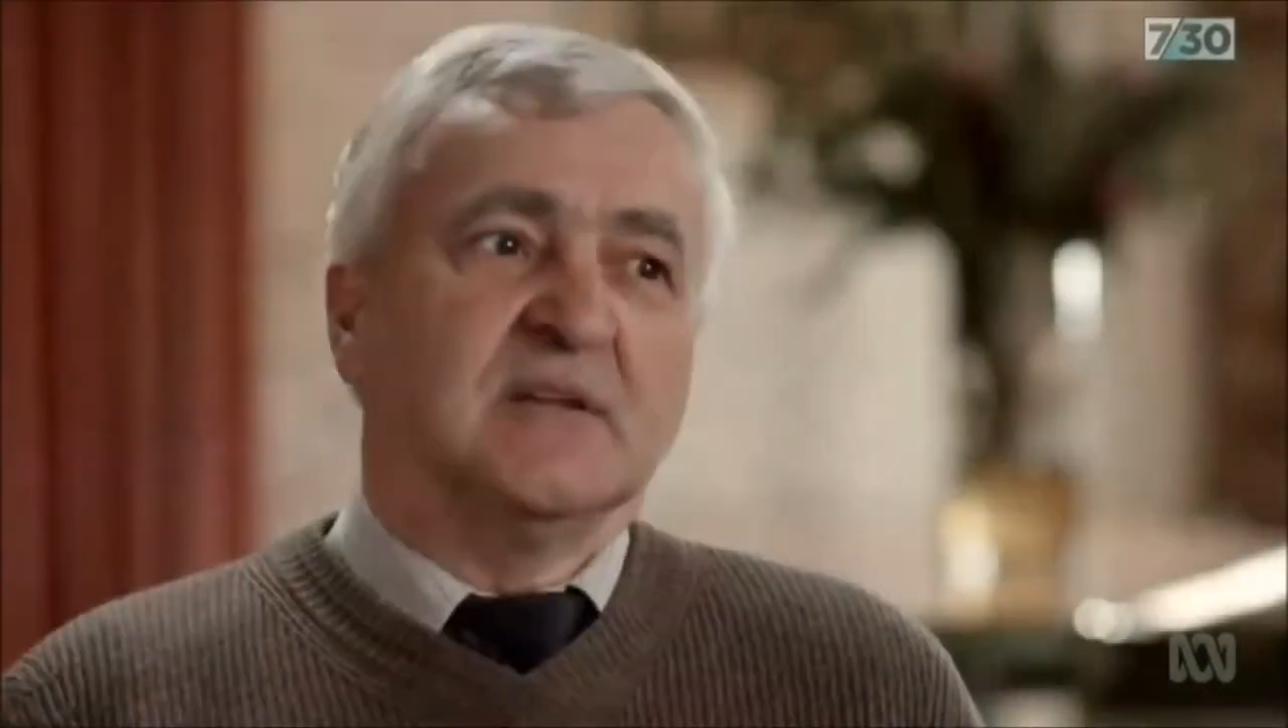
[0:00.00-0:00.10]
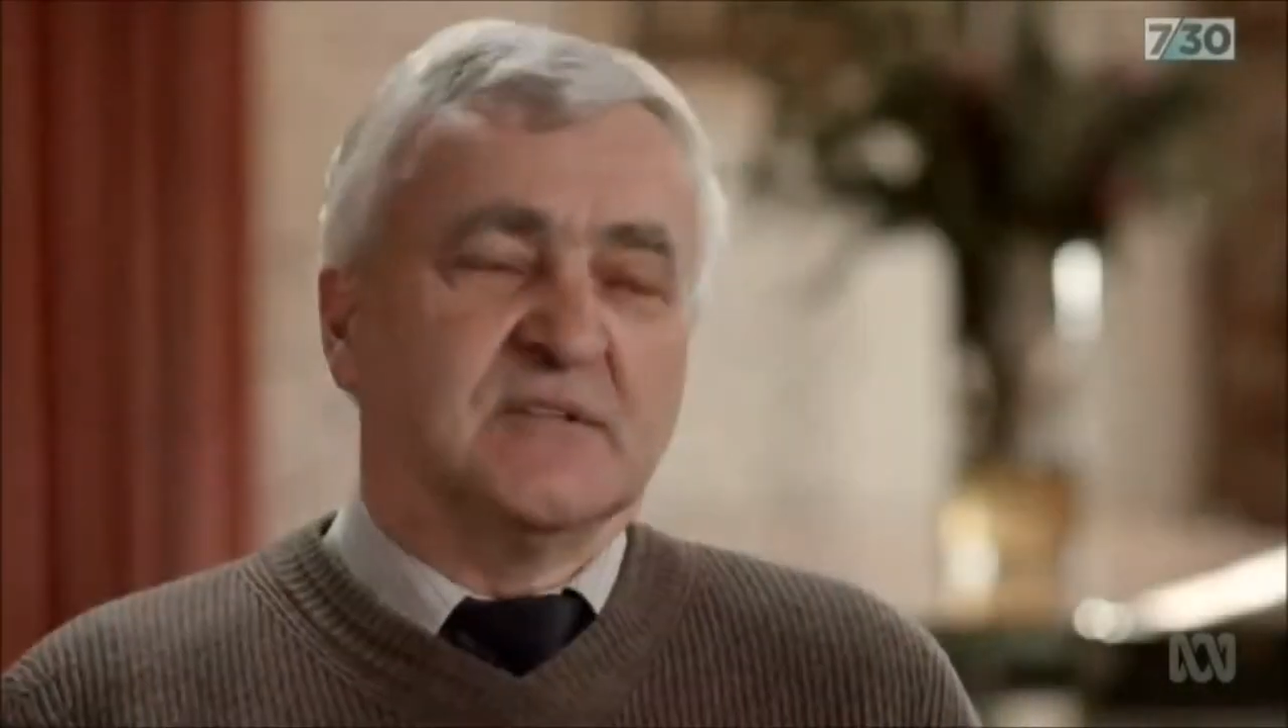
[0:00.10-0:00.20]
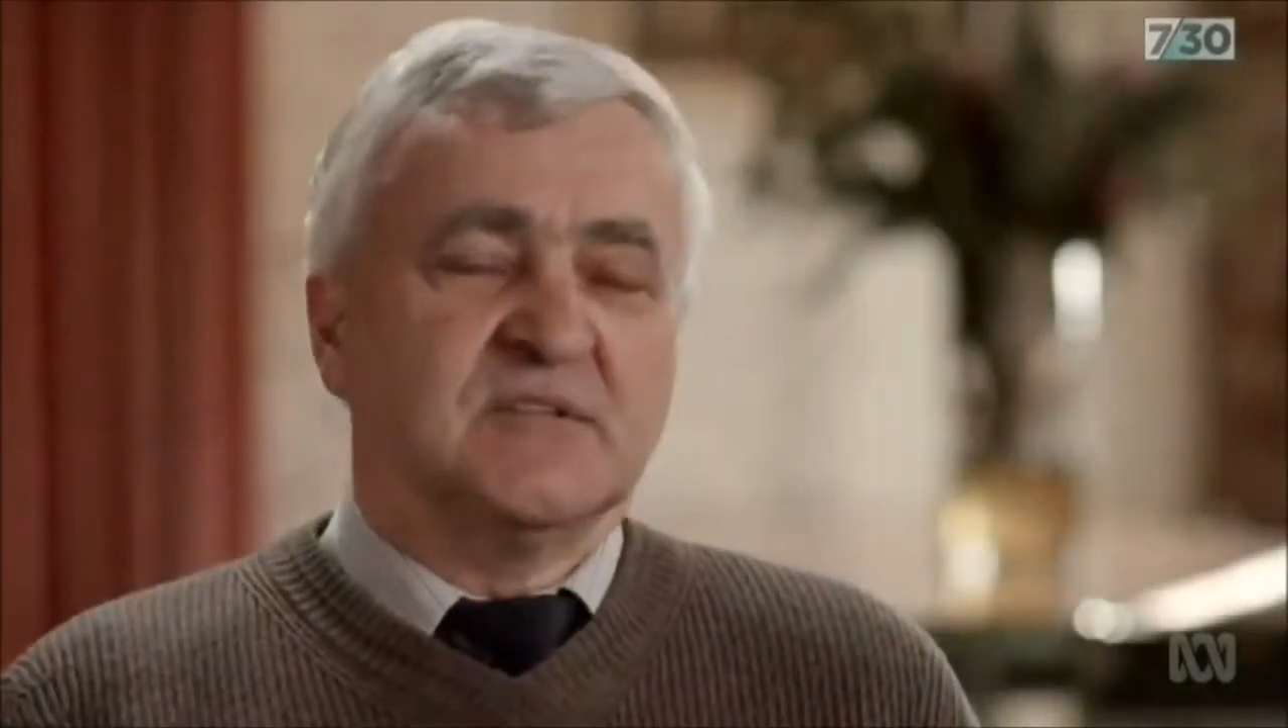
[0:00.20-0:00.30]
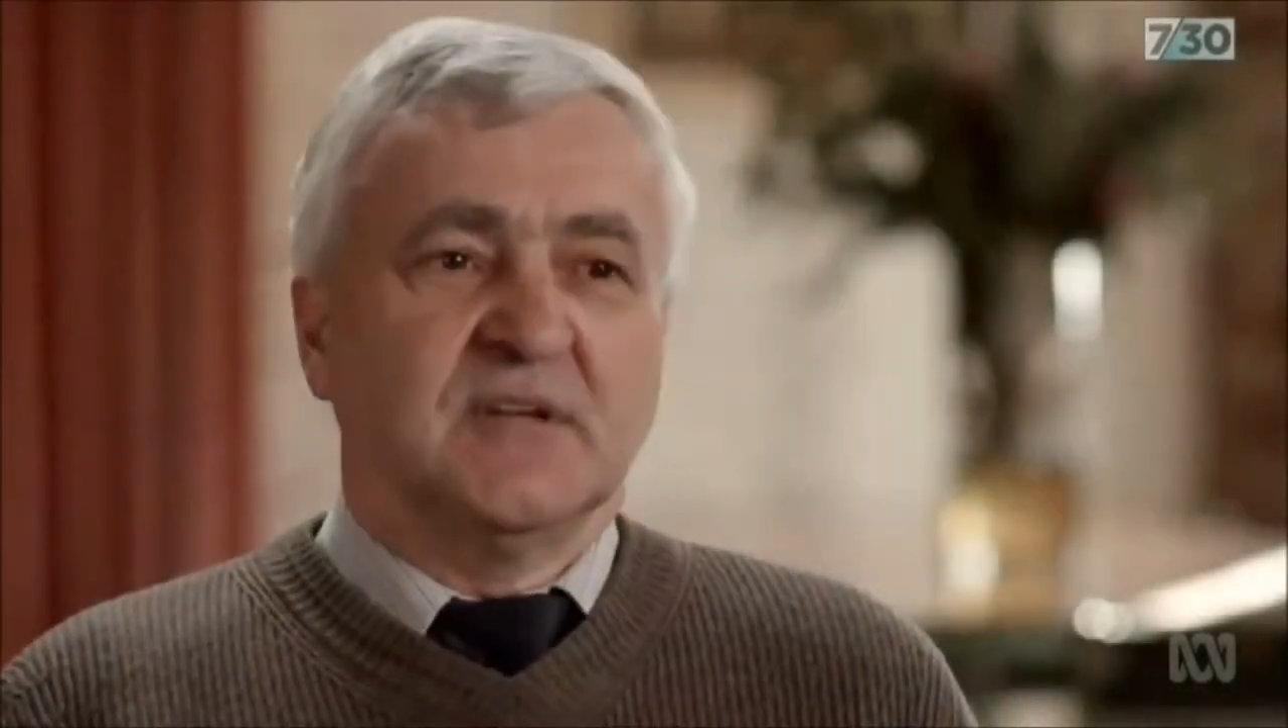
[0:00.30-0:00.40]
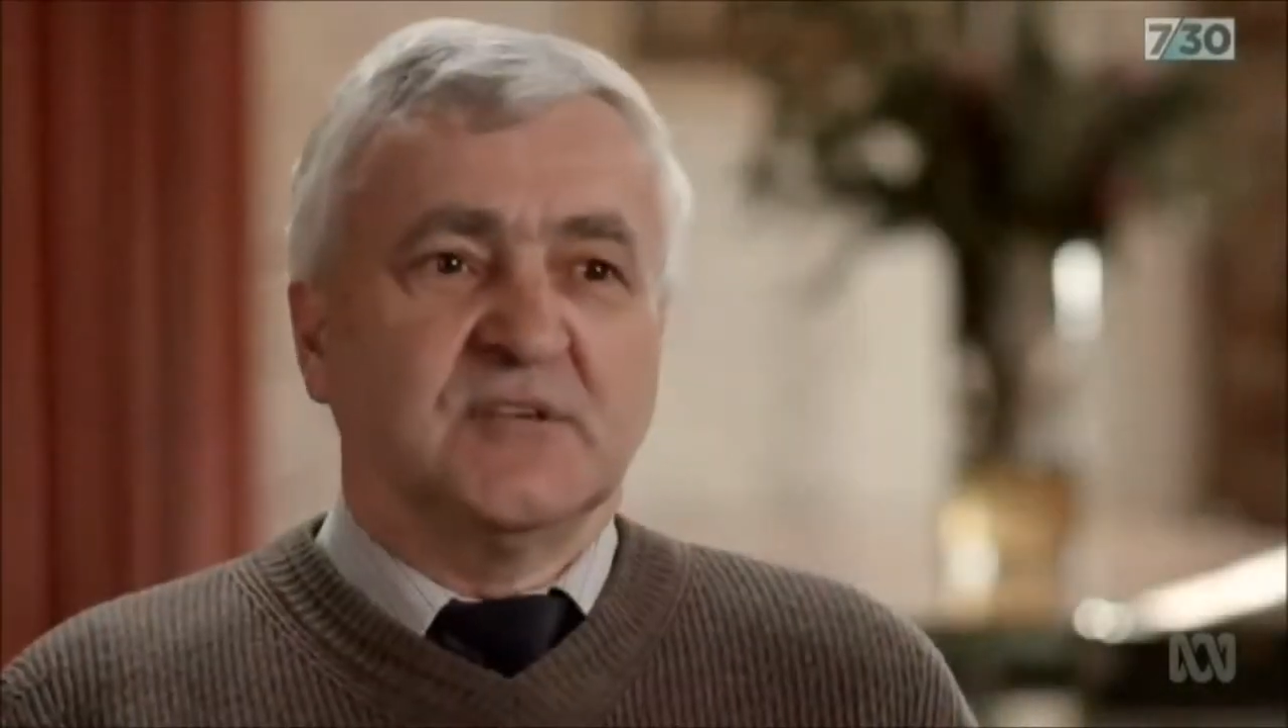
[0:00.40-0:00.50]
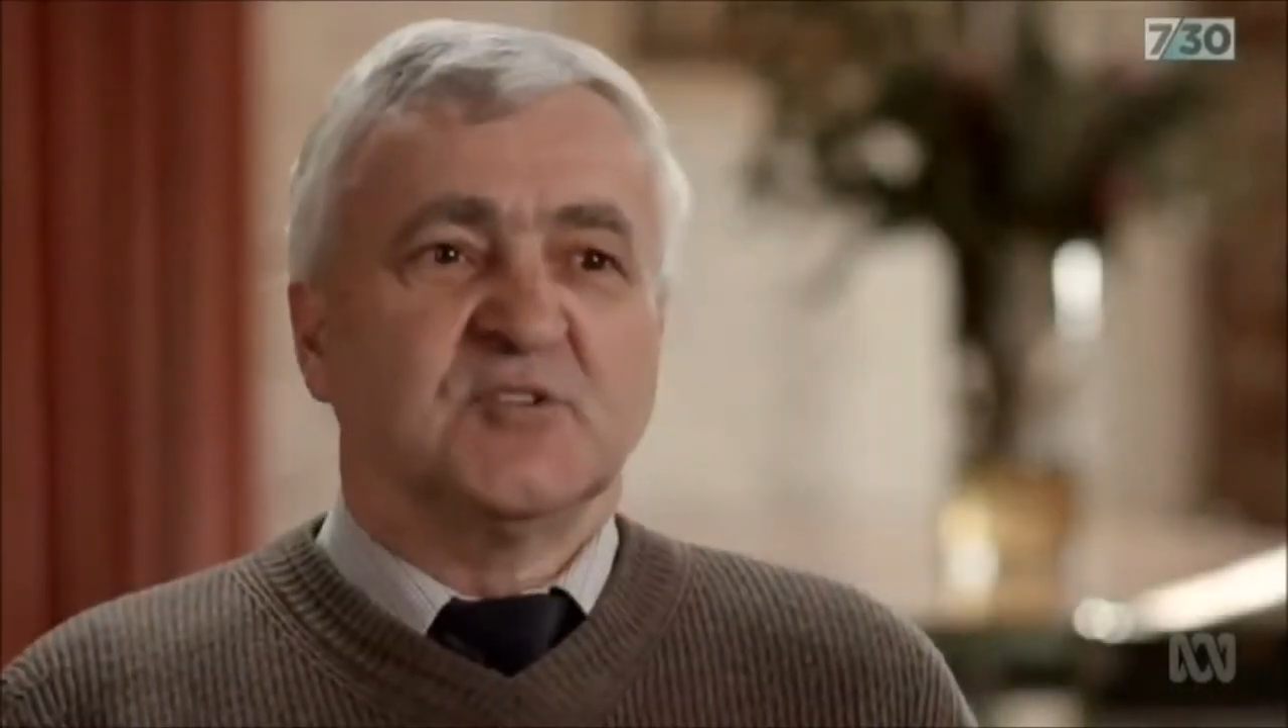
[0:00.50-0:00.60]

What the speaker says: no, look, you know,